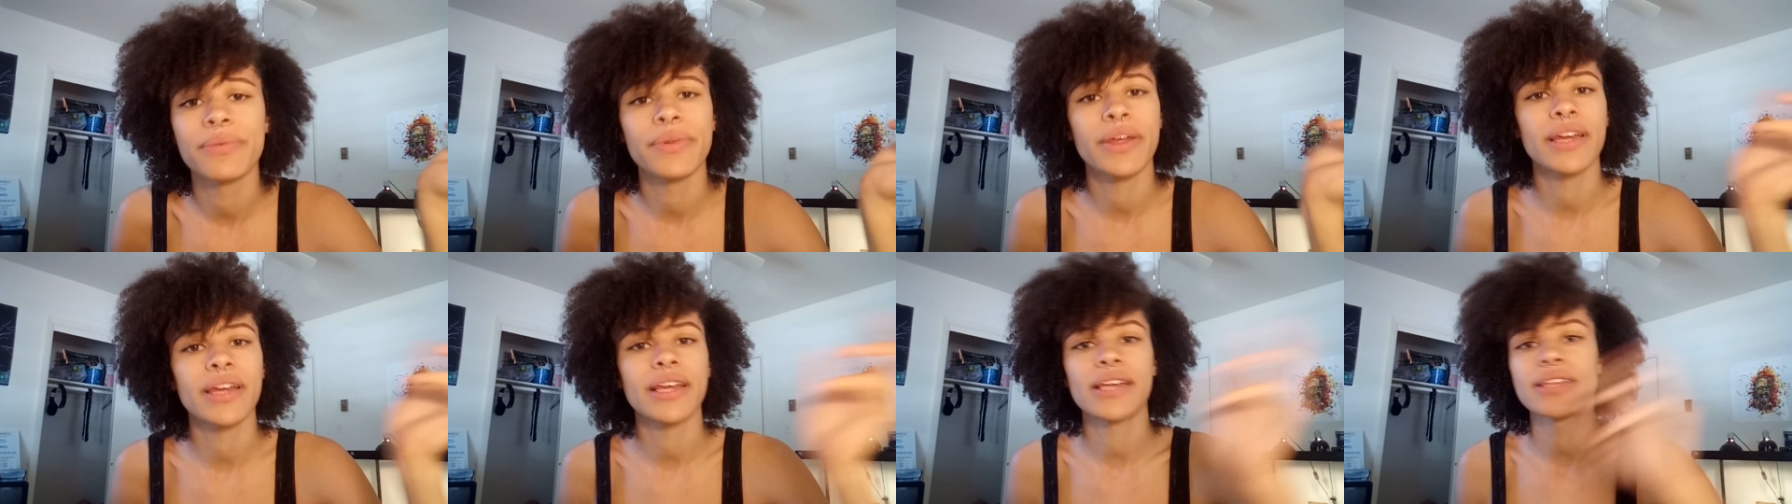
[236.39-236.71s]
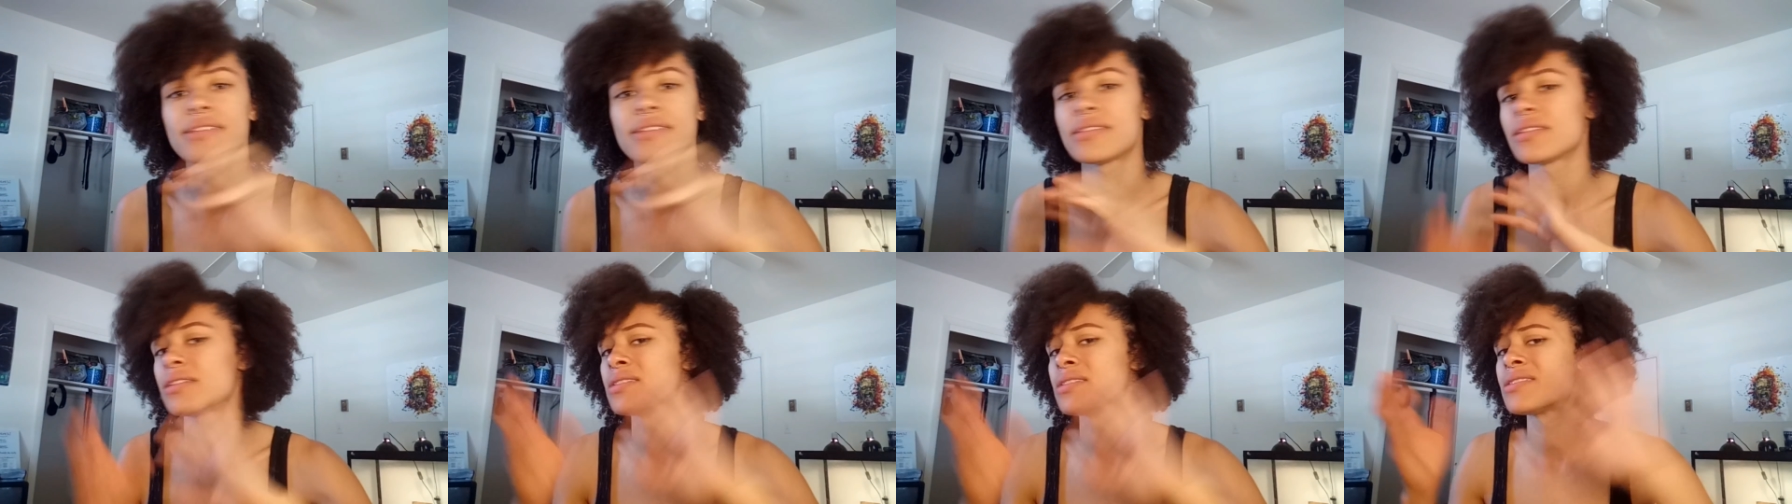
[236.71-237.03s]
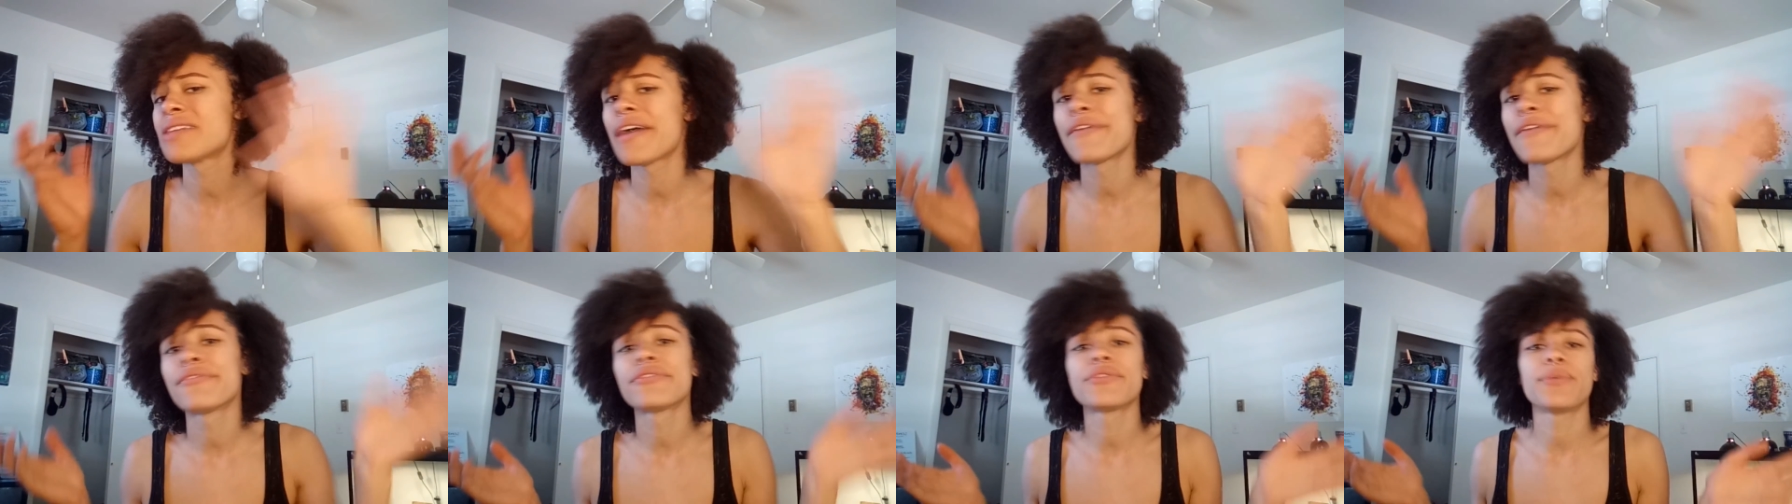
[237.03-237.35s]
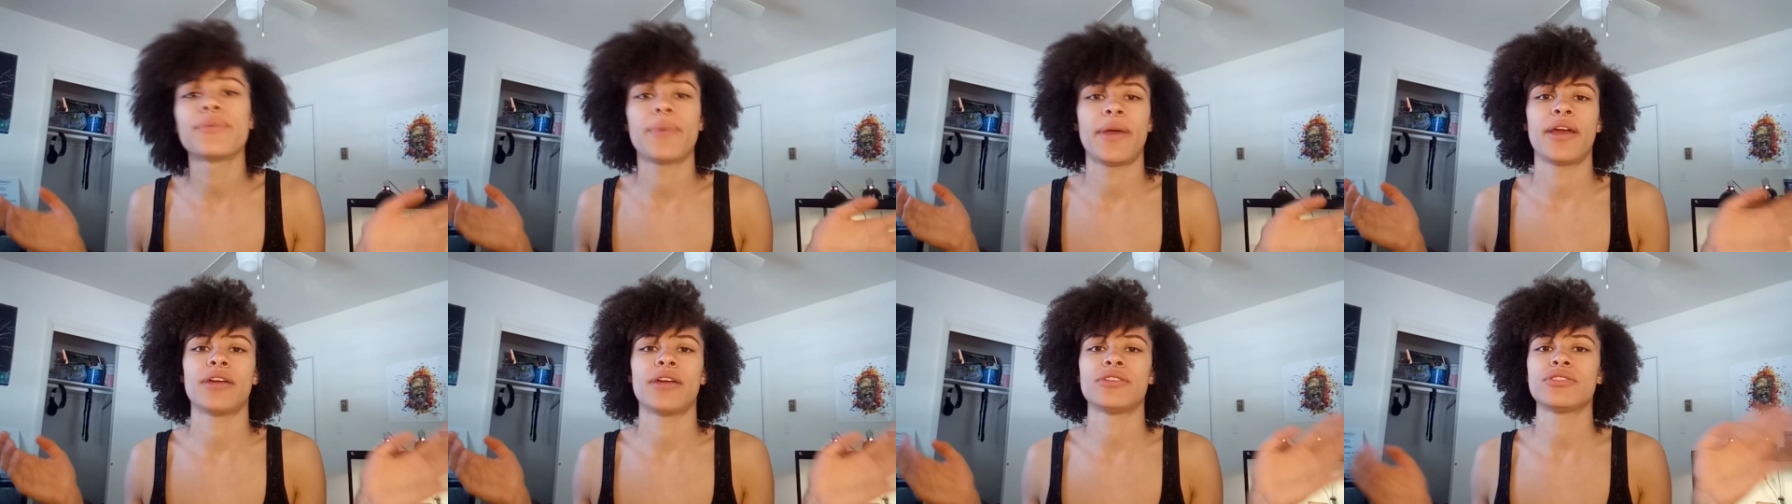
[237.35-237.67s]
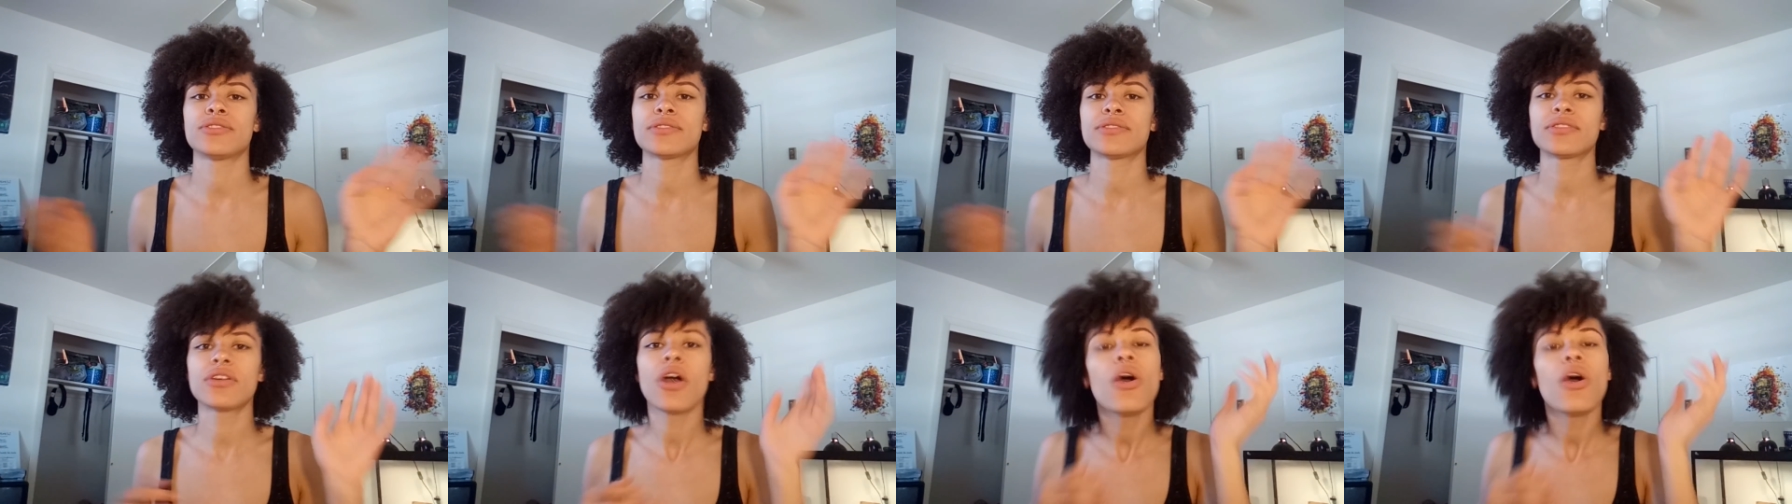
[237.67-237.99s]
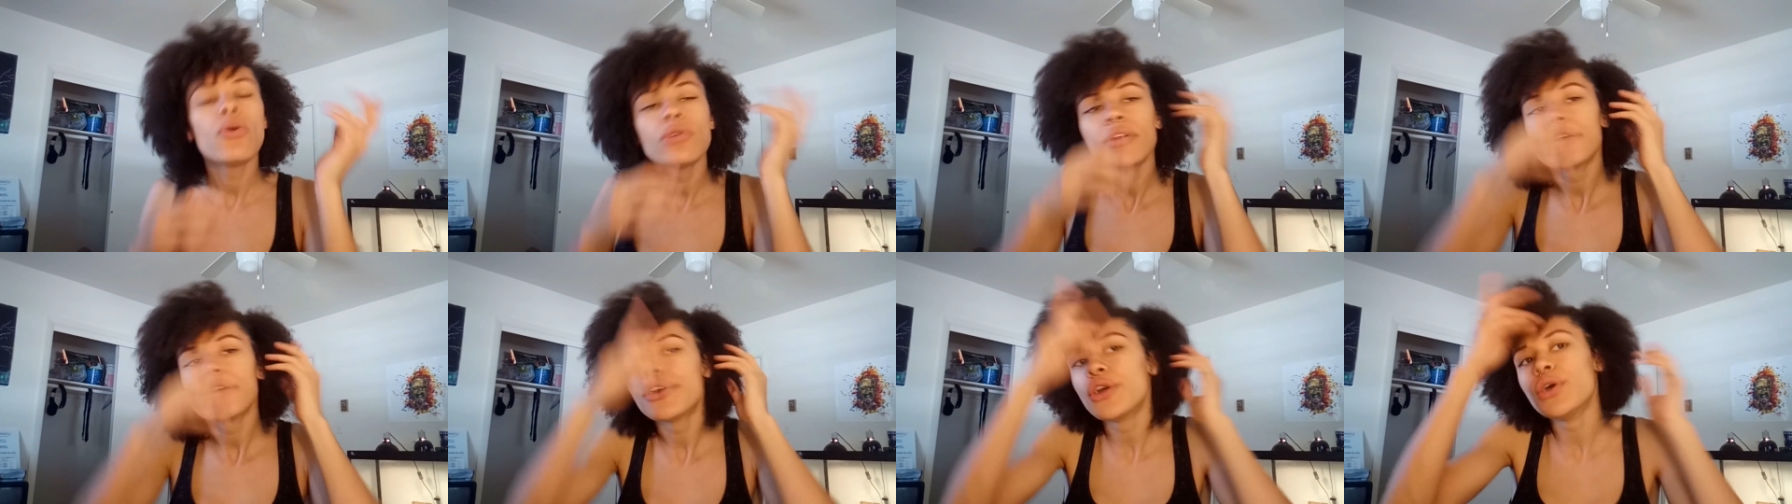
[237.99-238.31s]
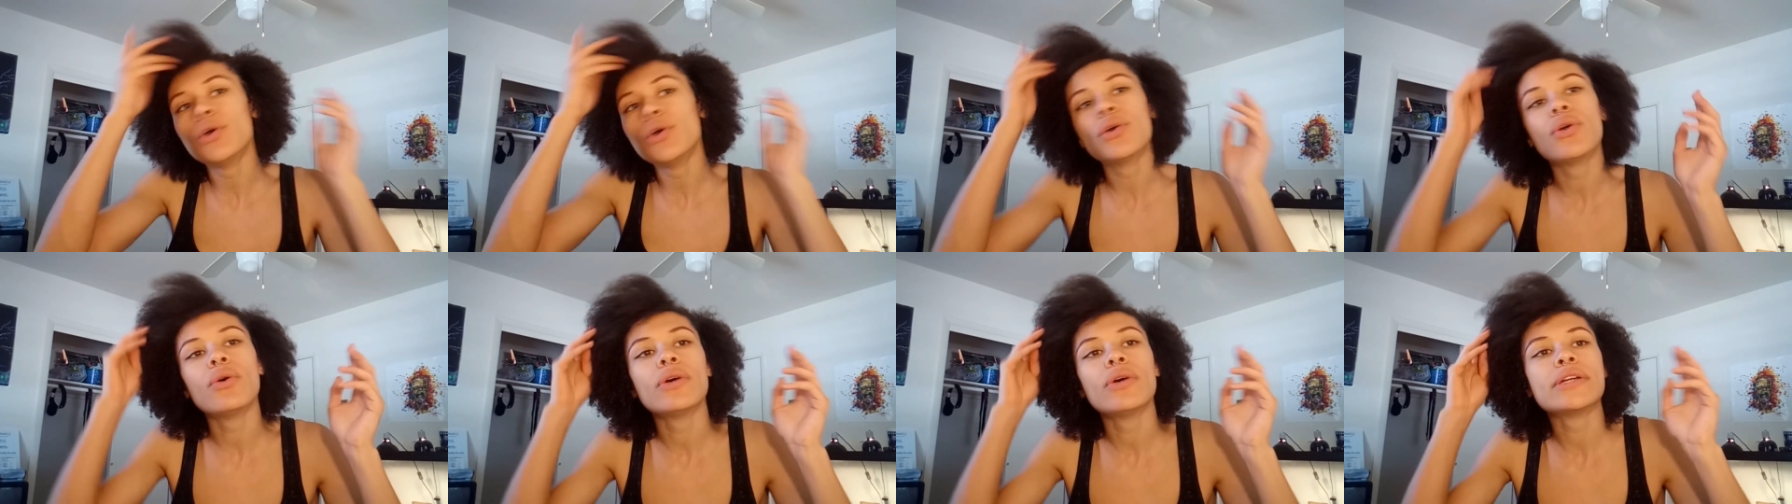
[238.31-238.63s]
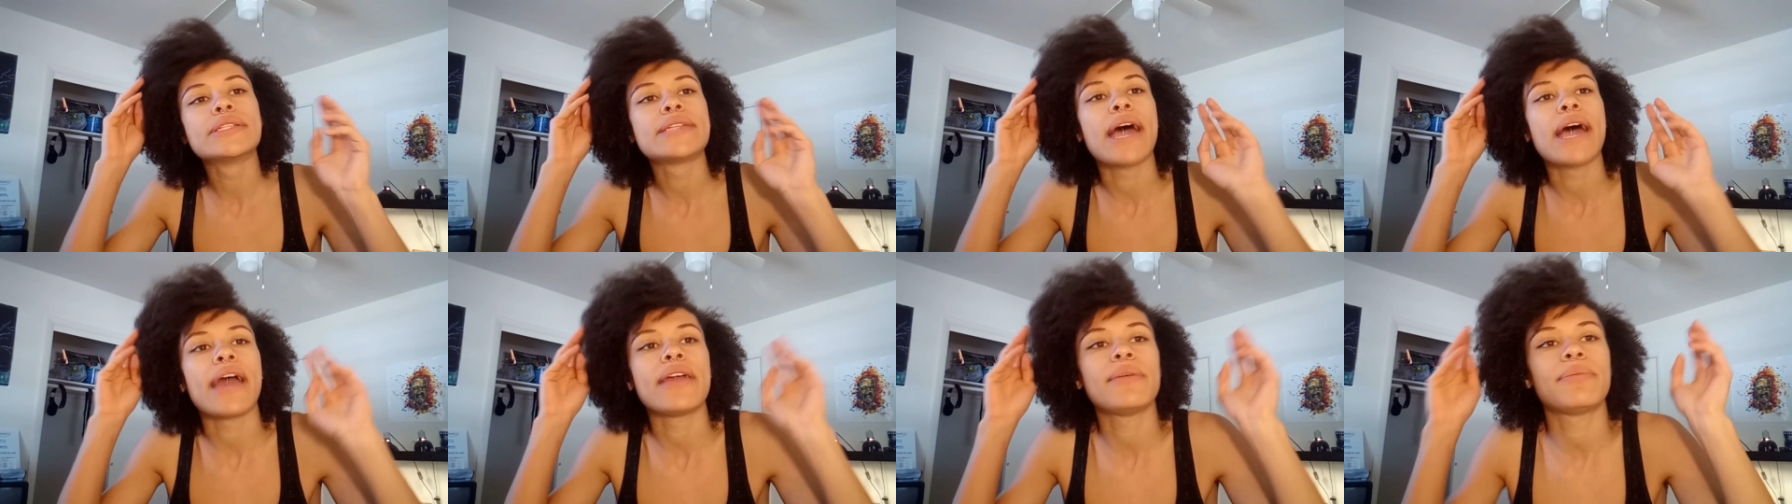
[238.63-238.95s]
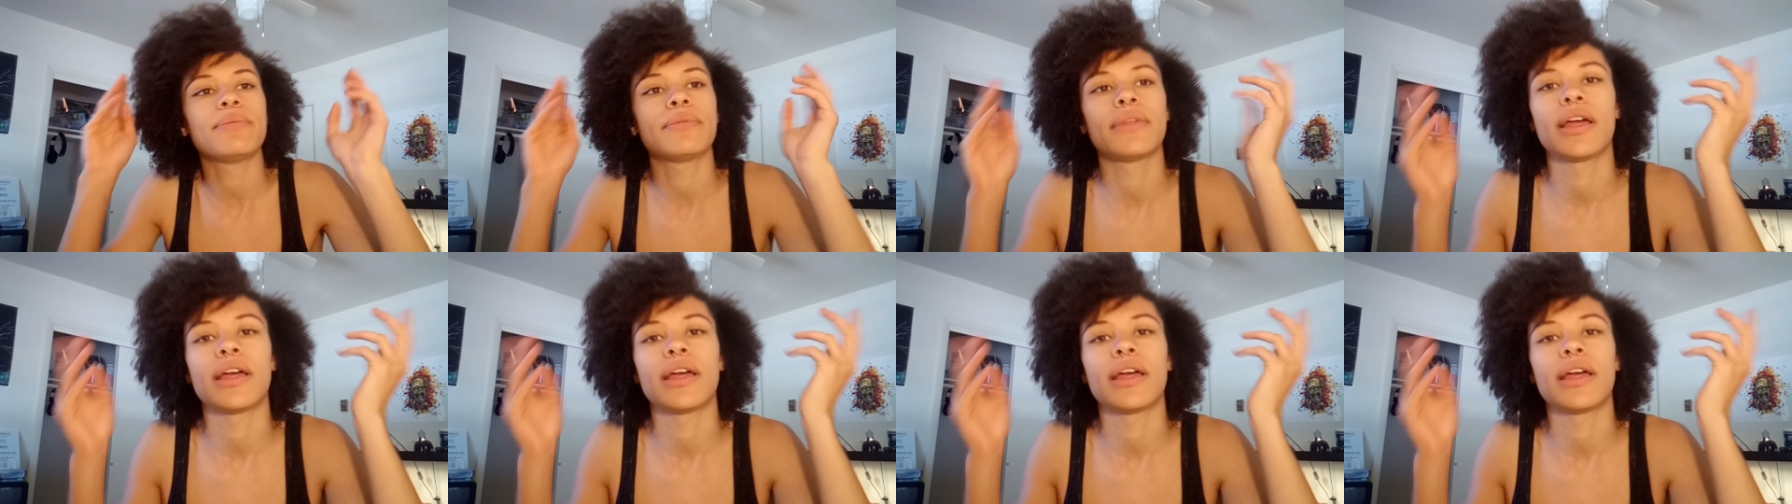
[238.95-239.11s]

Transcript: Like it's it's everywhere. Just go to Google and type